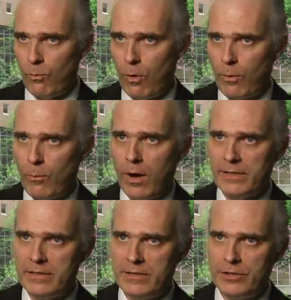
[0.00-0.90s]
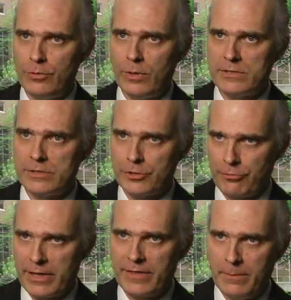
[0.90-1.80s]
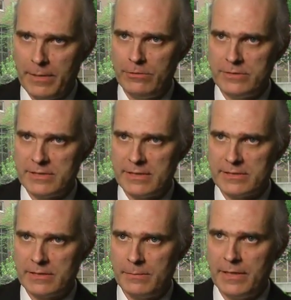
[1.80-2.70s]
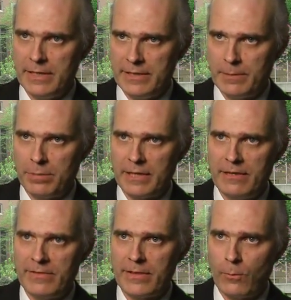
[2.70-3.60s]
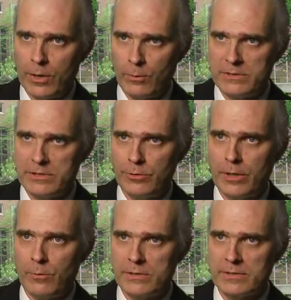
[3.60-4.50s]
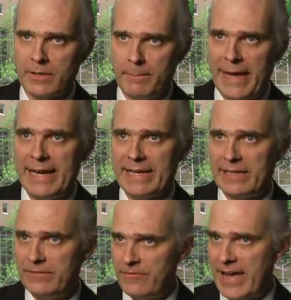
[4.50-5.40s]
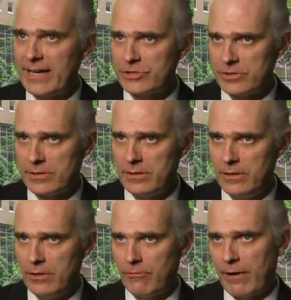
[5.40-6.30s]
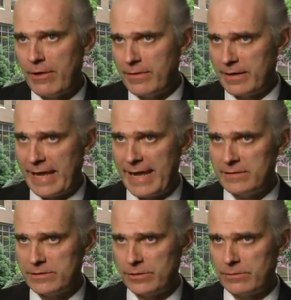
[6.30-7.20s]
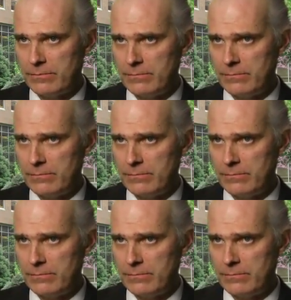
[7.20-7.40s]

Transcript: What we wanted to do was trick the immune system into believing that what it was doing was combating an infection rather than cancer.